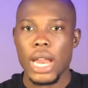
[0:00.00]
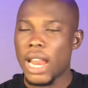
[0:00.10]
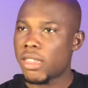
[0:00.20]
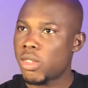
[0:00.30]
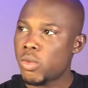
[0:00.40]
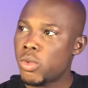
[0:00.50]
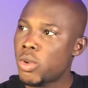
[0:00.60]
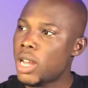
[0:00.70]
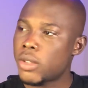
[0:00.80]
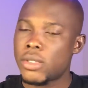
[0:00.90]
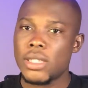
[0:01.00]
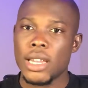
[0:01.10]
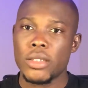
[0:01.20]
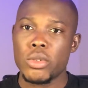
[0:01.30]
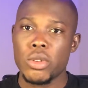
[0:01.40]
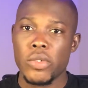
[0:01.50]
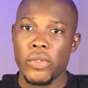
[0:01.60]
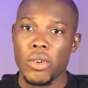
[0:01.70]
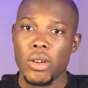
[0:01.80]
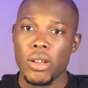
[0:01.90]
and she'll go out there to look
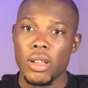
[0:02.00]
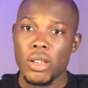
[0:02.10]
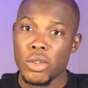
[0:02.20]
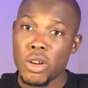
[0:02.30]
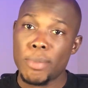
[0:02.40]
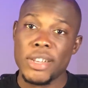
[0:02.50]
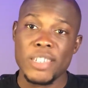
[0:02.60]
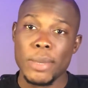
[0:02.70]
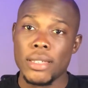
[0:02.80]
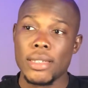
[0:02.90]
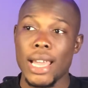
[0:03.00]
for your replacement.